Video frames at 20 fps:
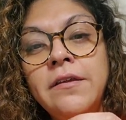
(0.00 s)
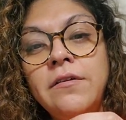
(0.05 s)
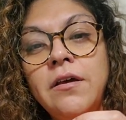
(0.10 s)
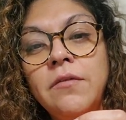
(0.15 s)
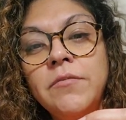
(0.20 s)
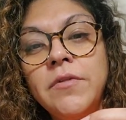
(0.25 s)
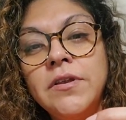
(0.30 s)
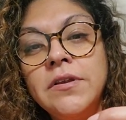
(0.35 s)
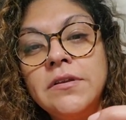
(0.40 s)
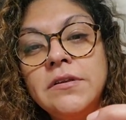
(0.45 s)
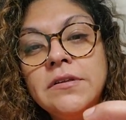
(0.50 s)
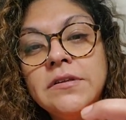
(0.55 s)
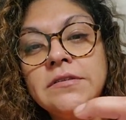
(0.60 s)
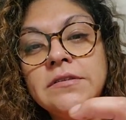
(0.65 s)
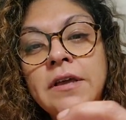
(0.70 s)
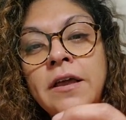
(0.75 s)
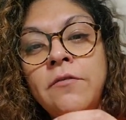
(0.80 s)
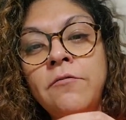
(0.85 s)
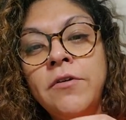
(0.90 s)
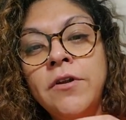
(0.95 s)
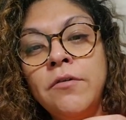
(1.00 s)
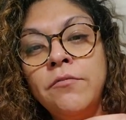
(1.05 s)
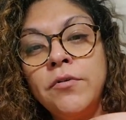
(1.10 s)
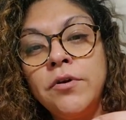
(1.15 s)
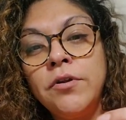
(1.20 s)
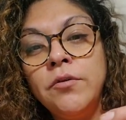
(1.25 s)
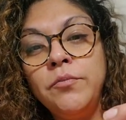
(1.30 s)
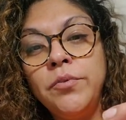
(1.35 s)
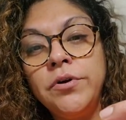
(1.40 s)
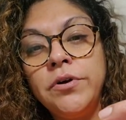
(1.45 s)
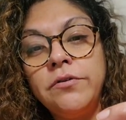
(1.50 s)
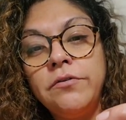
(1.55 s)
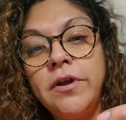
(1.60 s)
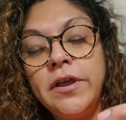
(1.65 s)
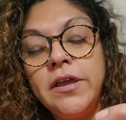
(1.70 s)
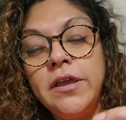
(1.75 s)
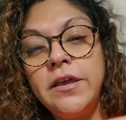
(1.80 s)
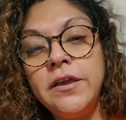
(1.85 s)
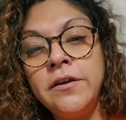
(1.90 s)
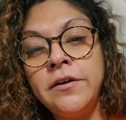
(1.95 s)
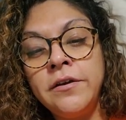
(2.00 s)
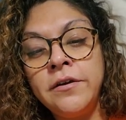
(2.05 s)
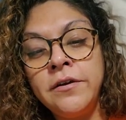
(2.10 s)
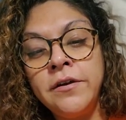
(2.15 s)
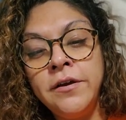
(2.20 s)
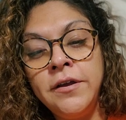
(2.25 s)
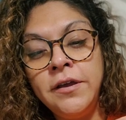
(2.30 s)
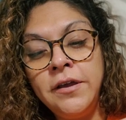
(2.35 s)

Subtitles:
gonna decide what I'm gonna put right here.